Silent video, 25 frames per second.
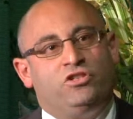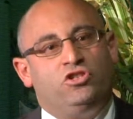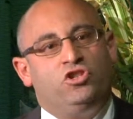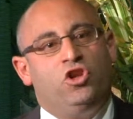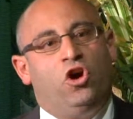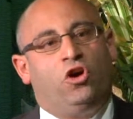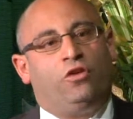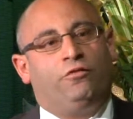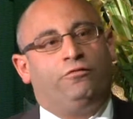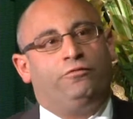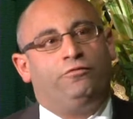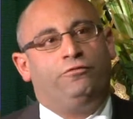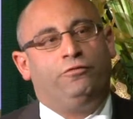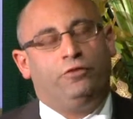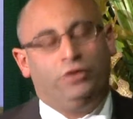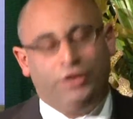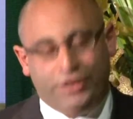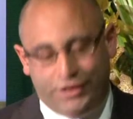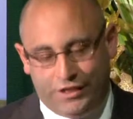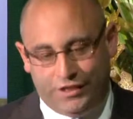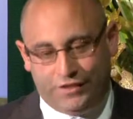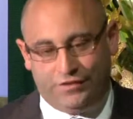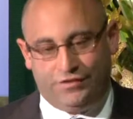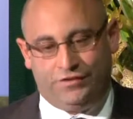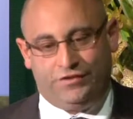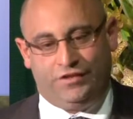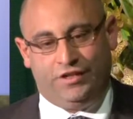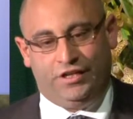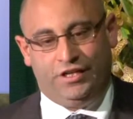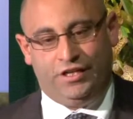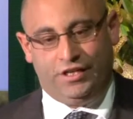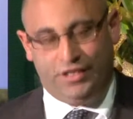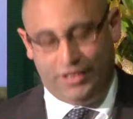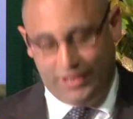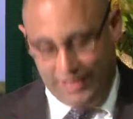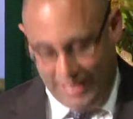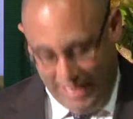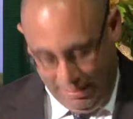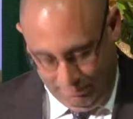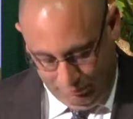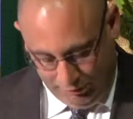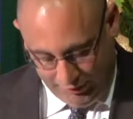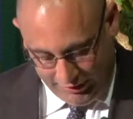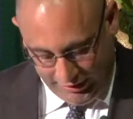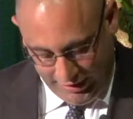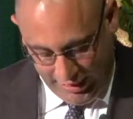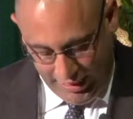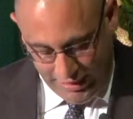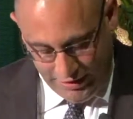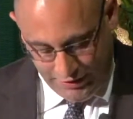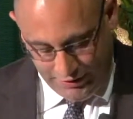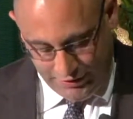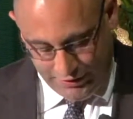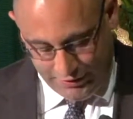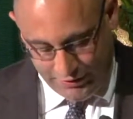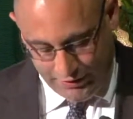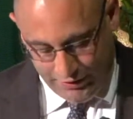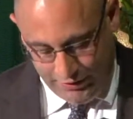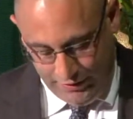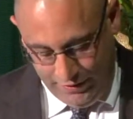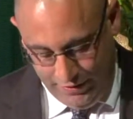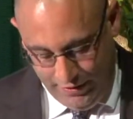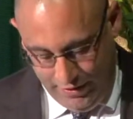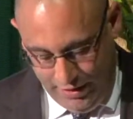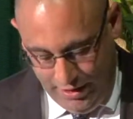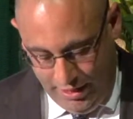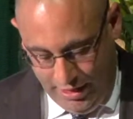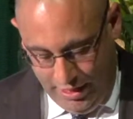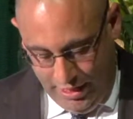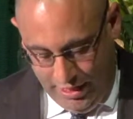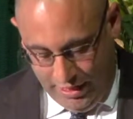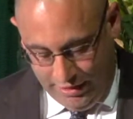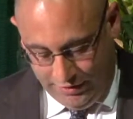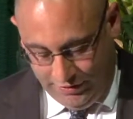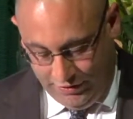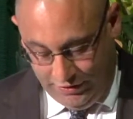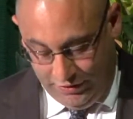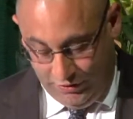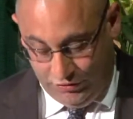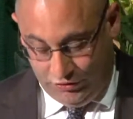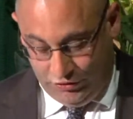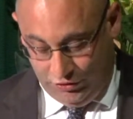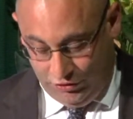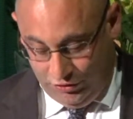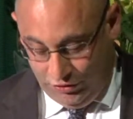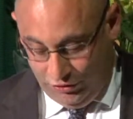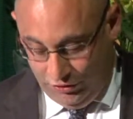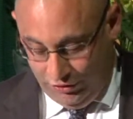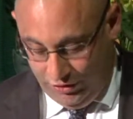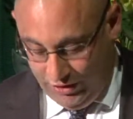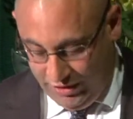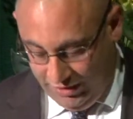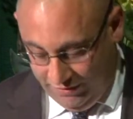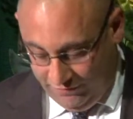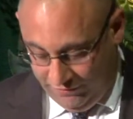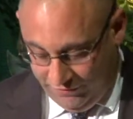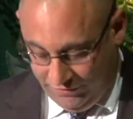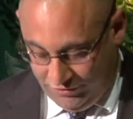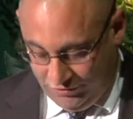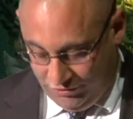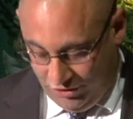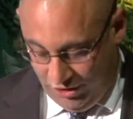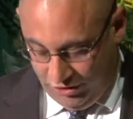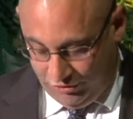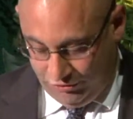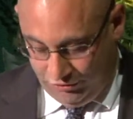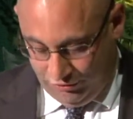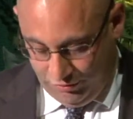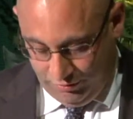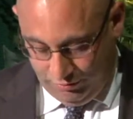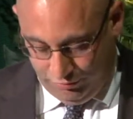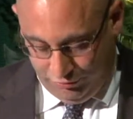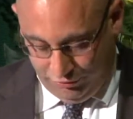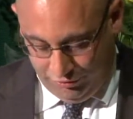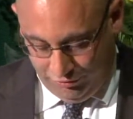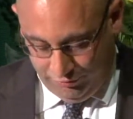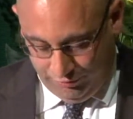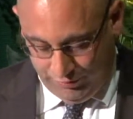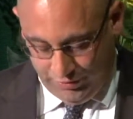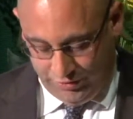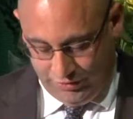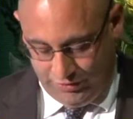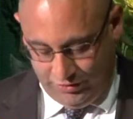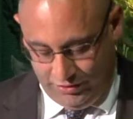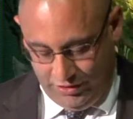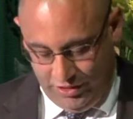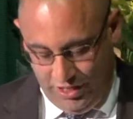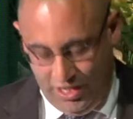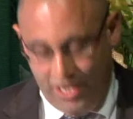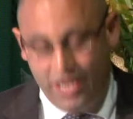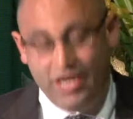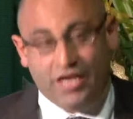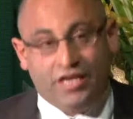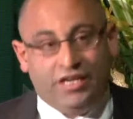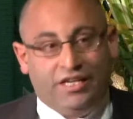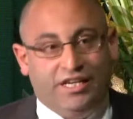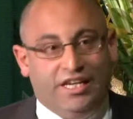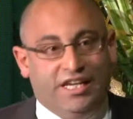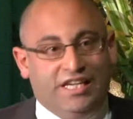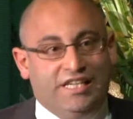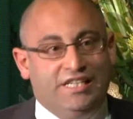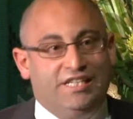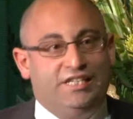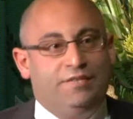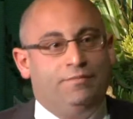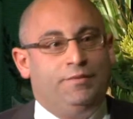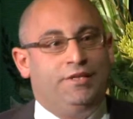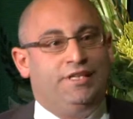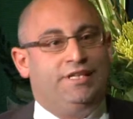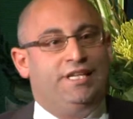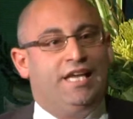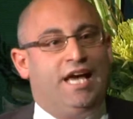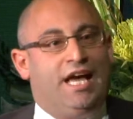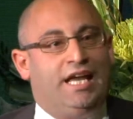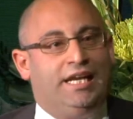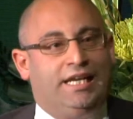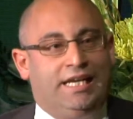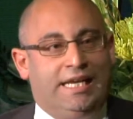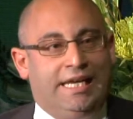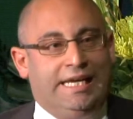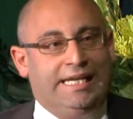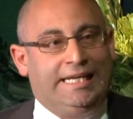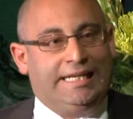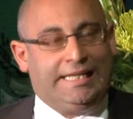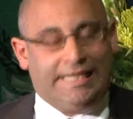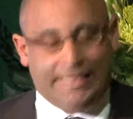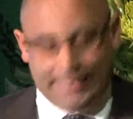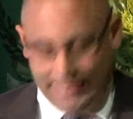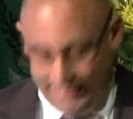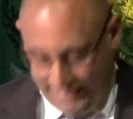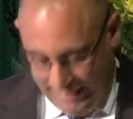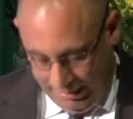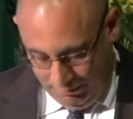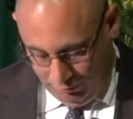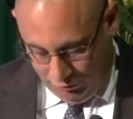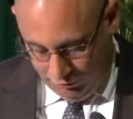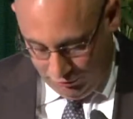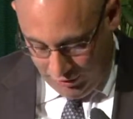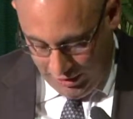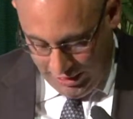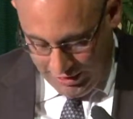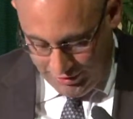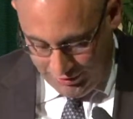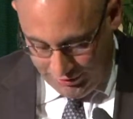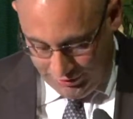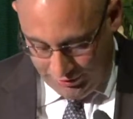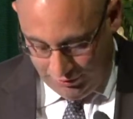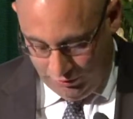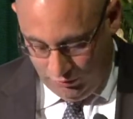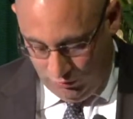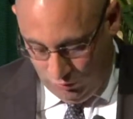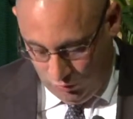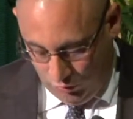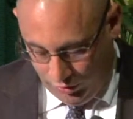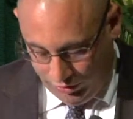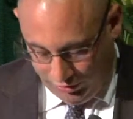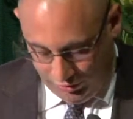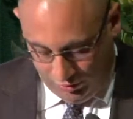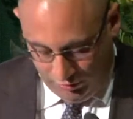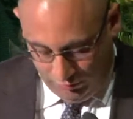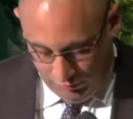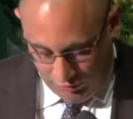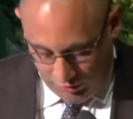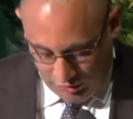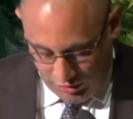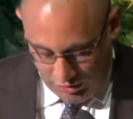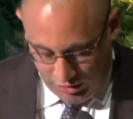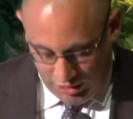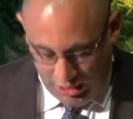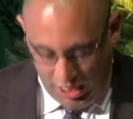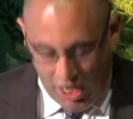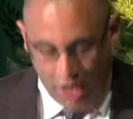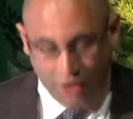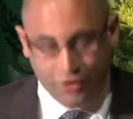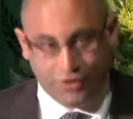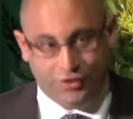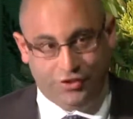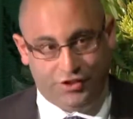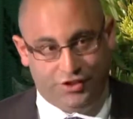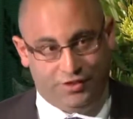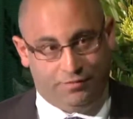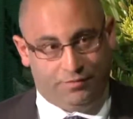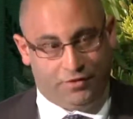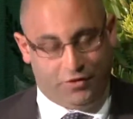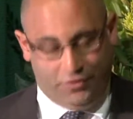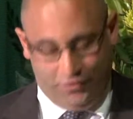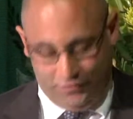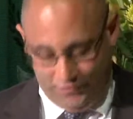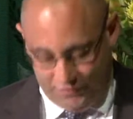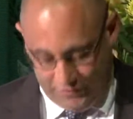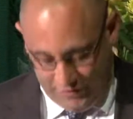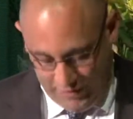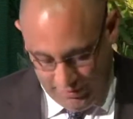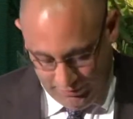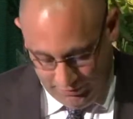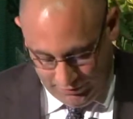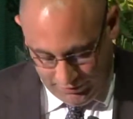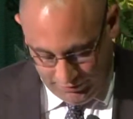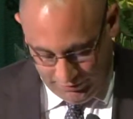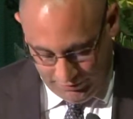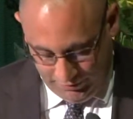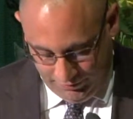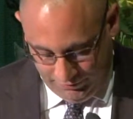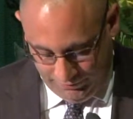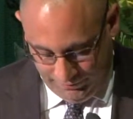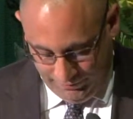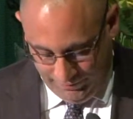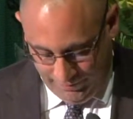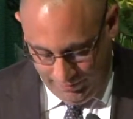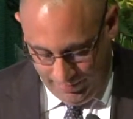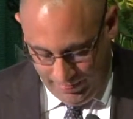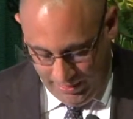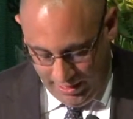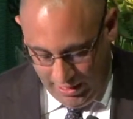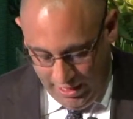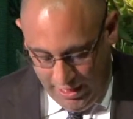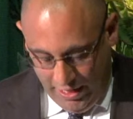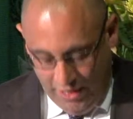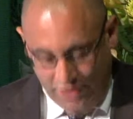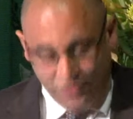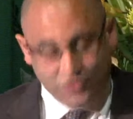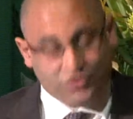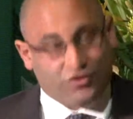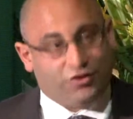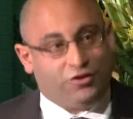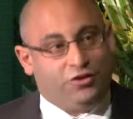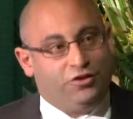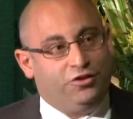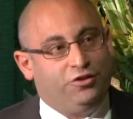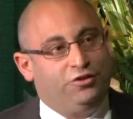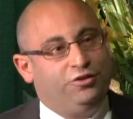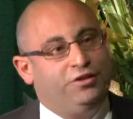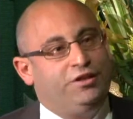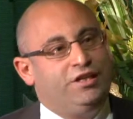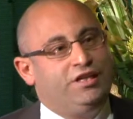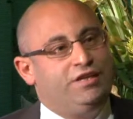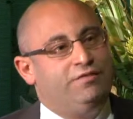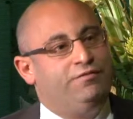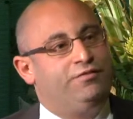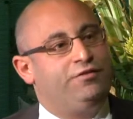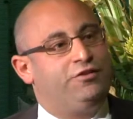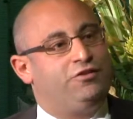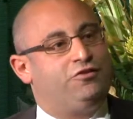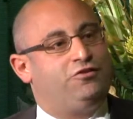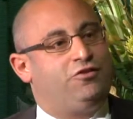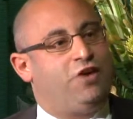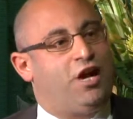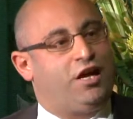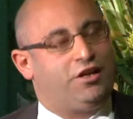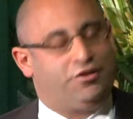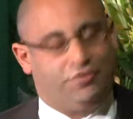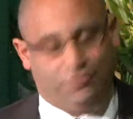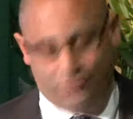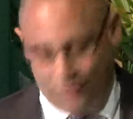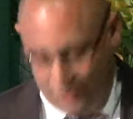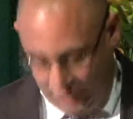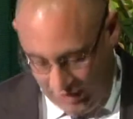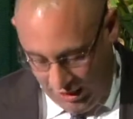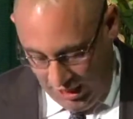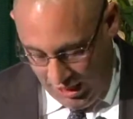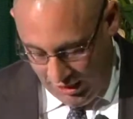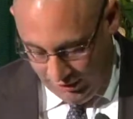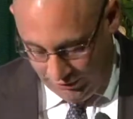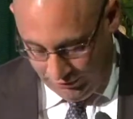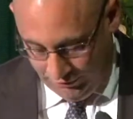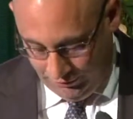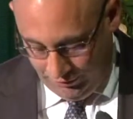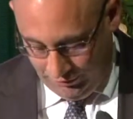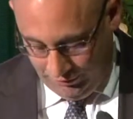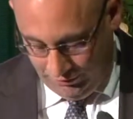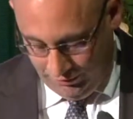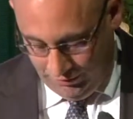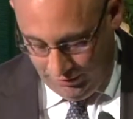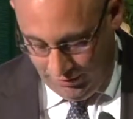not fully considered in the application is that the security infrastructure improvements need to be done in collaboration with community ownership concepts. Security infrastructure alone